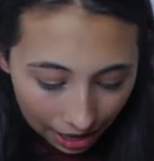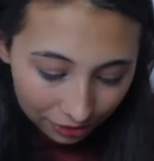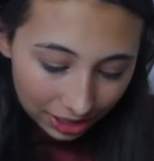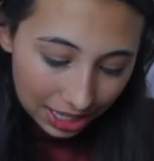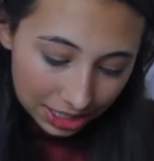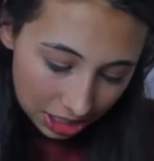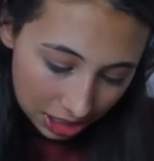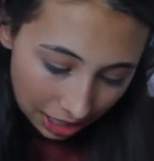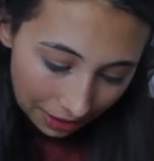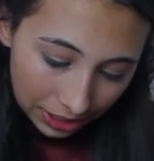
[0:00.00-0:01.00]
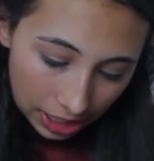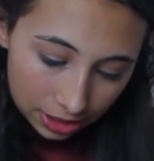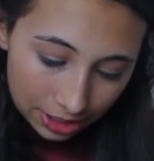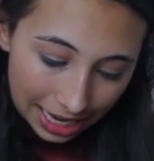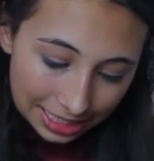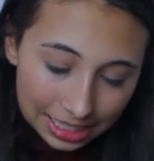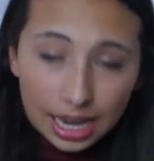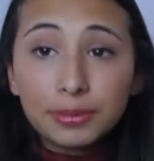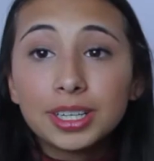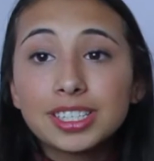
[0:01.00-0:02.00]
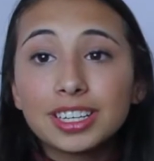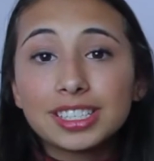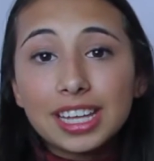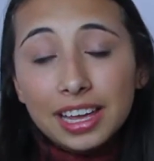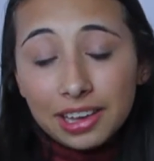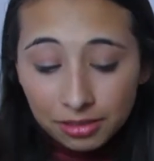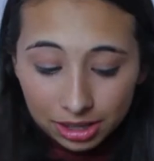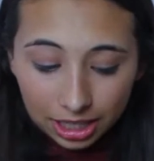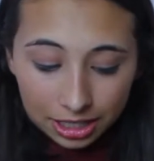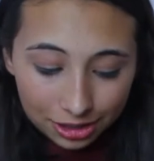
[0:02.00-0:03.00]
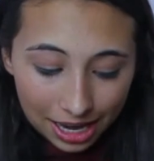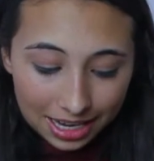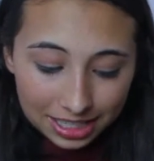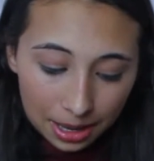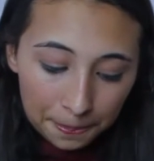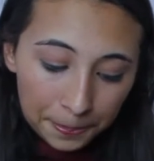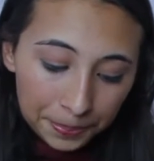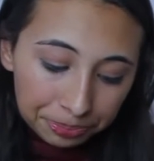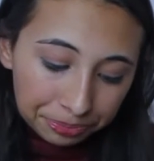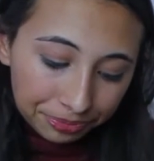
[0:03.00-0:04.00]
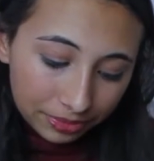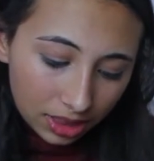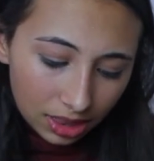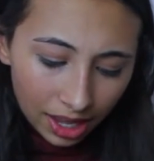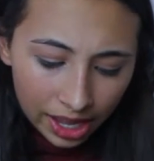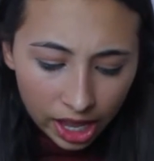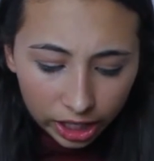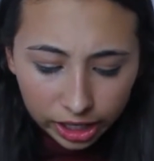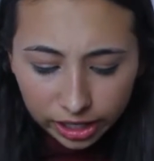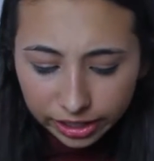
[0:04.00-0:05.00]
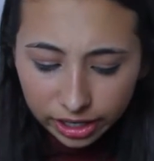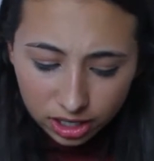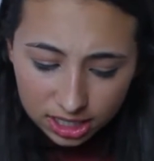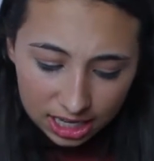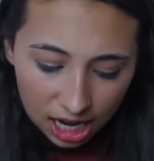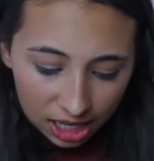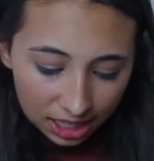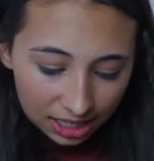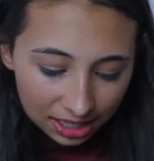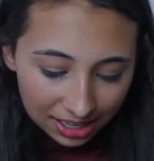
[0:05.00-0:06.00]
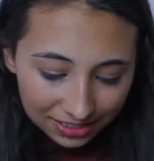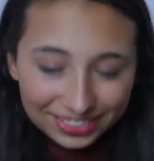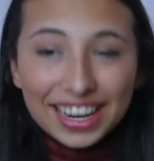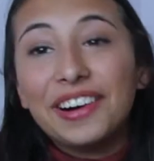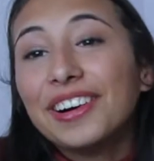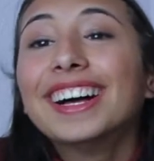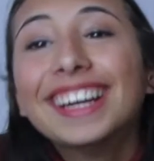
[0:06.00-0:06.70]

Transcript: I feel like she should have a country accent. I'm gonna start saying it with a country accent. Good, good, darling. No.